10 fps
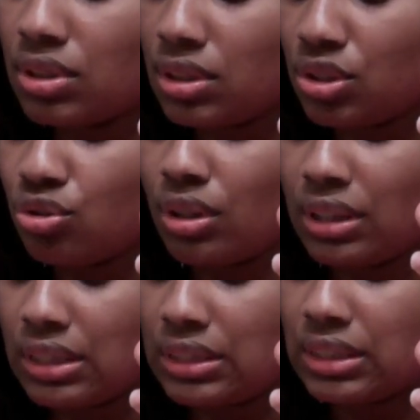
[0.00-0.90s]

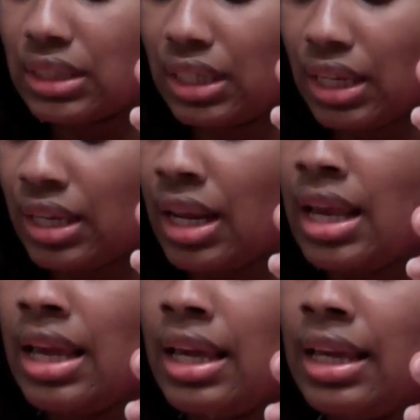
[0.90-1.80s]
strengthens skin
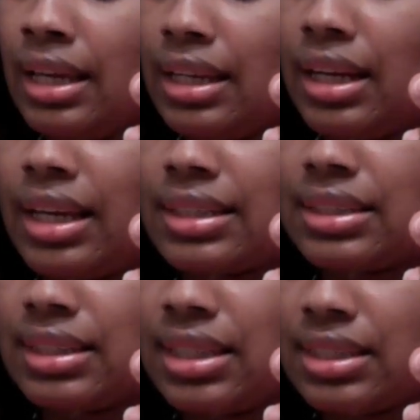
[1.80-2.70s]

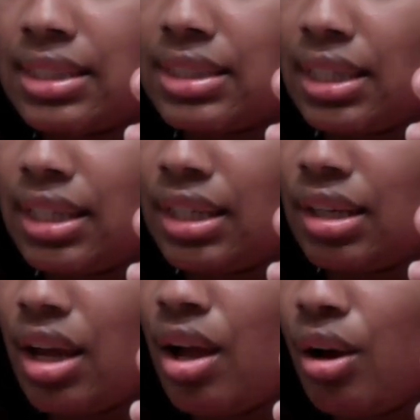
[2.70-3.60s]

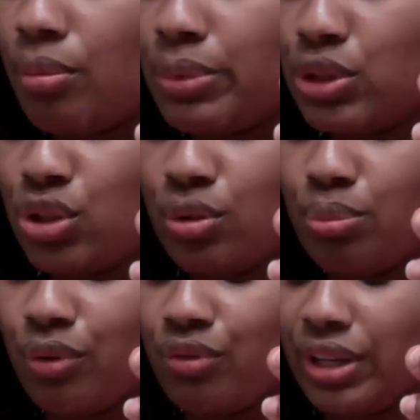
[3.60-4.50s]
elasticity helping to
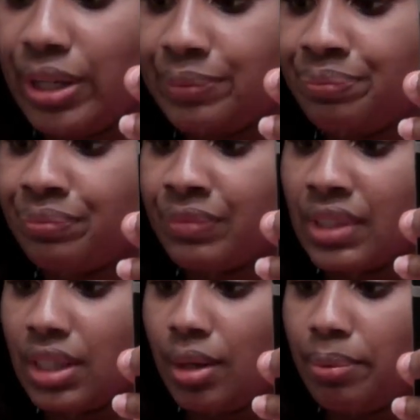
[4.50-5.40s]
prevent
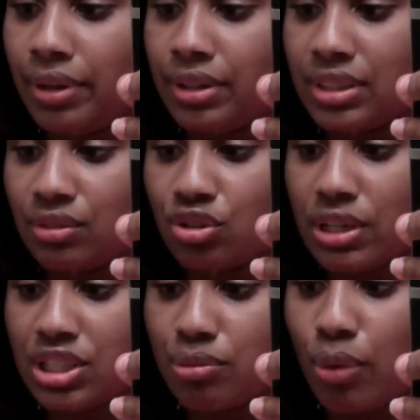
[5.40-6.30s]
the appearance of
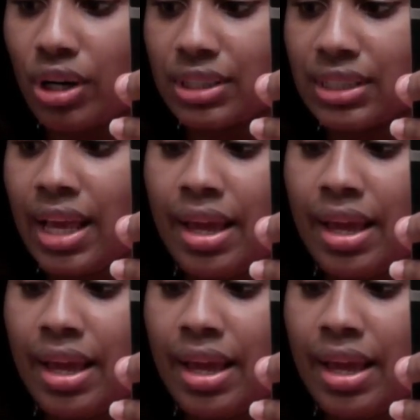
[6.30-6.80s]
stretch marks